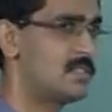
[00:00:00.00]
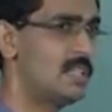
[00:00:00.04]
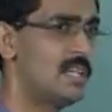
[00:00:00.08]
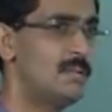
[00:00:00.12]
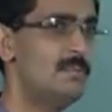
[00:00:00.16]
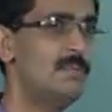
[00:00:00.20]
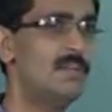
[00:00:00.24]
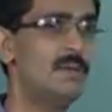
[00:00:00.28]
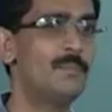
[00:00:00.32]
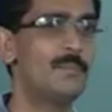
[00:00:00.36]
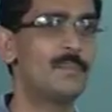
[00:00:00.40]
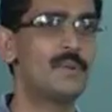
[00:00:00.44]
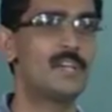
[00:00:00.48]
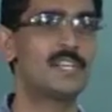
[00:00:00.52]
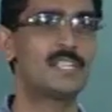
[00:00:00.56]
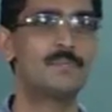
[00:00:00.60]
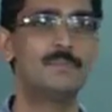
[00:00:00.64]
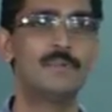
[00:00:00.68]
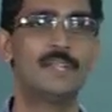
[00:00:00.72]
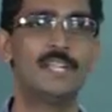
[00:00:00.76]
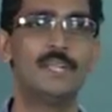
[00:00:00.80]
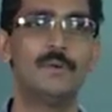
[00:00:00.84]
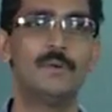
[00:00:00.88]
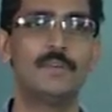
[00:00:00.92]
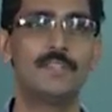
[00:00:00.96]
tell me
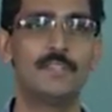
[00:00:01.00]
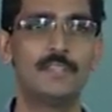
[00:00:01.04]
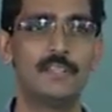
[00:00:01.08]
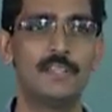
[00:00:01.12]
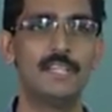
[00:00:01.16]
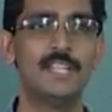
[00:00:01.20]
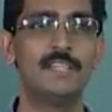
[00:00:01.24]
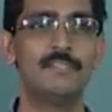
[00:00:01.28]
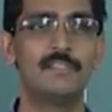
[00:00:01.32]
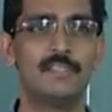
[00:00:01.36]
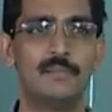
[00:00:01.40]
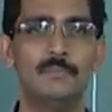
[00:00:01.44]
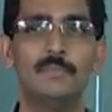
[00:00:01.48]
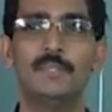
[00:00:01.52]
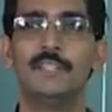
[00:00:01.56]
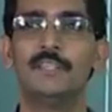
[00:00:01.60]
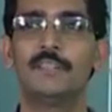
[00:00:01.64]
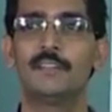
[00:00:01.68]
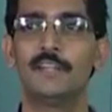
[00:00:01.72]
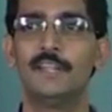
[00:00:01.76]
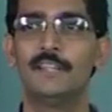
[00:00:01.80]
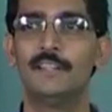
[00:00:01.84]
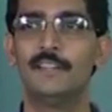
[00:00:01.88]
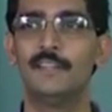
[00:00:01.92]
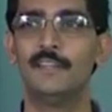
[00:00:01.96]
approximately what the delay will be,
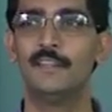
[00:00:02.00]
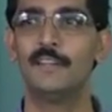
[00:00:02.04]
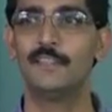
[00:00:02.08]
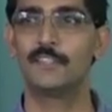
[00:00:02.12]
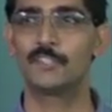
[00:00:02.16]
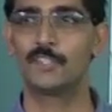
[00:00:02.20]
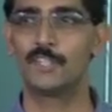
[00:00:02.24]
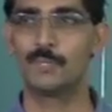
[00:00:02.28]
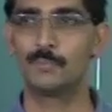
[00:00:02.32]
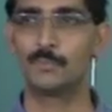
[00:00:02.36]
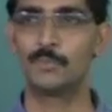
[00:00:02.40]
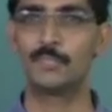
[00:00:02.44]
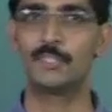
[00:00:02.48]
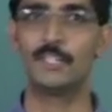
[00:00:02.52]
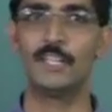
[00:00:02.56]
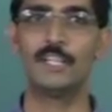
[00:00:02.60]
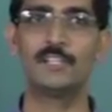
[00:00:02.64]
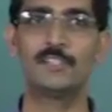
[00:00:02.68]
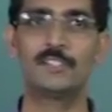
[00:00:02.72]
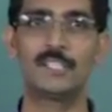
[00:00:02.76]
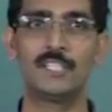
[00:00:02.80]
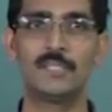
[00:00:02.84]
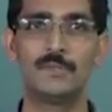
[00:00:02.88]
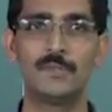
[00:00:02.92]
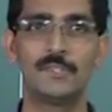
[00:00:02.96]
right. Should I put 10
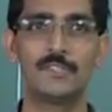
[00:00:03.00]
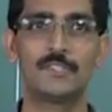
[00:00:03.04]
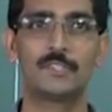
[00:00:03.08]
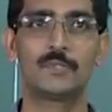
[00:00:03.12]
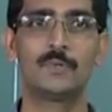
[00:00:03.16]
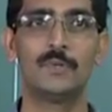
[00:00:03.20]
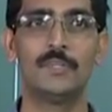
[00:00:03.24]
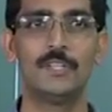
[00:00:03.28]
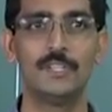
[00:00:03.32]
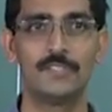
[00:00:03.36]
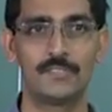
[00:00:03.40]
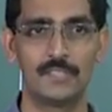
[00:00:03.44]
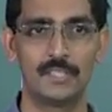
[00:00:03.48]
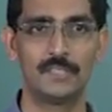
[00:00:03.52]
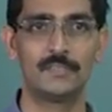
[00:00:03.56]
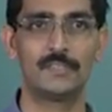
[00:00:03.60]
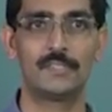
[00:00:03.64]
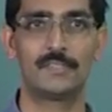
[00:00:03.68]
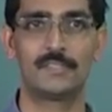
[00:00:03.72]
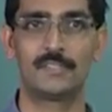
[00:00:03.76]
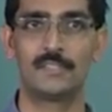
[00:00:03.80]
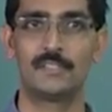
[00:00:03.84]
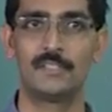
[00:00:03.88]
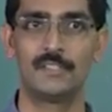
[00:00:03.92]
servers or 20 servers?